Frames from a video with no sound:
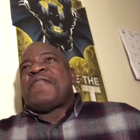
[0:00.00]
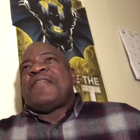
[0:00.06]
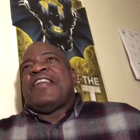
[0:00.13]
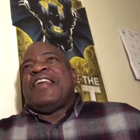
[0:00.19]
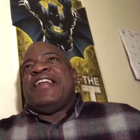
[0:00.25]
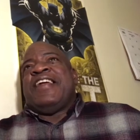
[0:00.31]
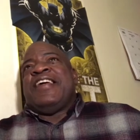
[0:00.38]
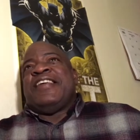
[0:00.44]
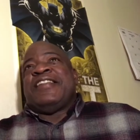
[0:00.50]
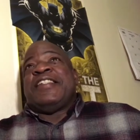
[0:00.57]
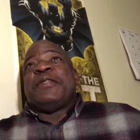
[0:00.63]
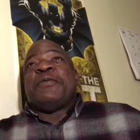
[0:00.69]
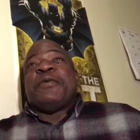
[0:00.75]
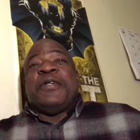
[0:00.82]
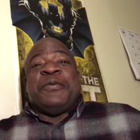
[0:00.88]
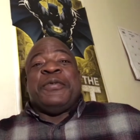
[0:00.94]
And I said,
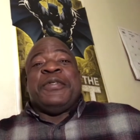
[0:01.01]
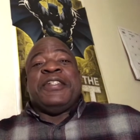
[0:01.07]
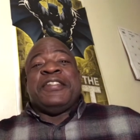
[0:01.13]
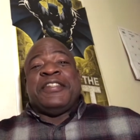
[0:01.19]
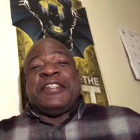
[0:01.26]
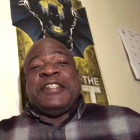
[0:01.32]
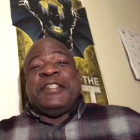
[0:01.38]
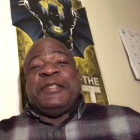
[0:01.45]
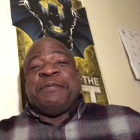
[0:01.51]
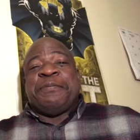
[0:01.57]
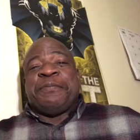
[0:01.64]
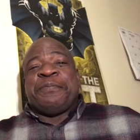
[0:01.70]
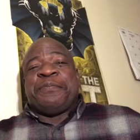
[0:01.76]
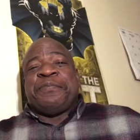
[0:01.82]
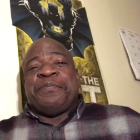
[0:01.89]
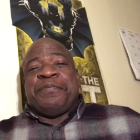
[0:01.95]
well, we'll see,
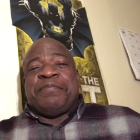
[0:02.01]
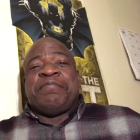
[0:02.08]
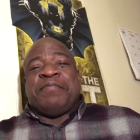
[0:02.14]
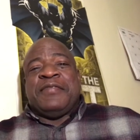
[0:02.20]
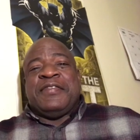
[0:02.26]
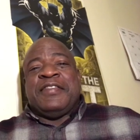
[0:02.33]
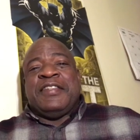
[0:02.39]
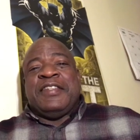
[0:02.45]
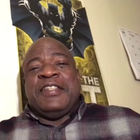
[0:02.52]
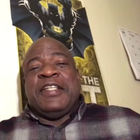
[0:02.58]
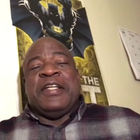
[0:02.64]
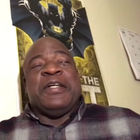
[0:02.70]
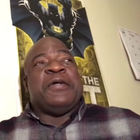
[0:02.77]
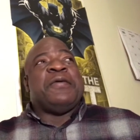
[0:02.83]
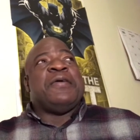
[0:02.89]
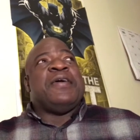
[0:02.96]
you
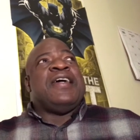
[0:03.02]
know.